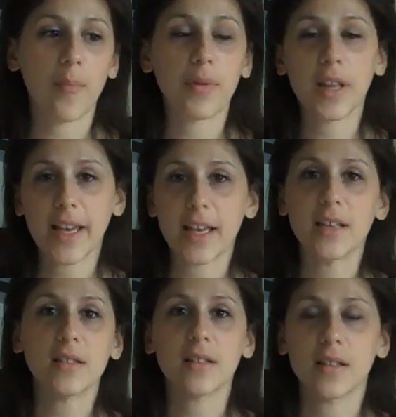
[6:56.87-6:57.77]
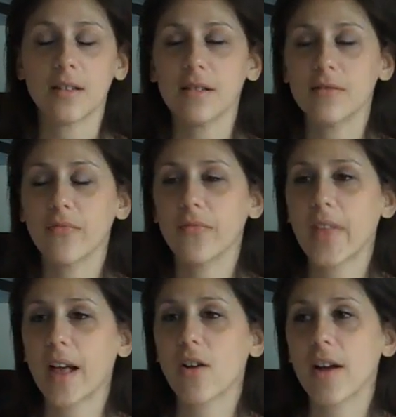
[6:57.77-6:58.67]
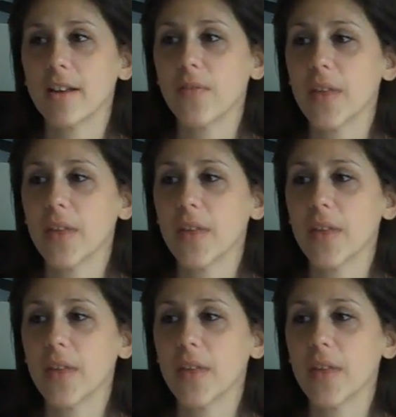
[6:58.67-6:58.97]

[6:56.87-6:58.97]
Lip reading: plays and that kind of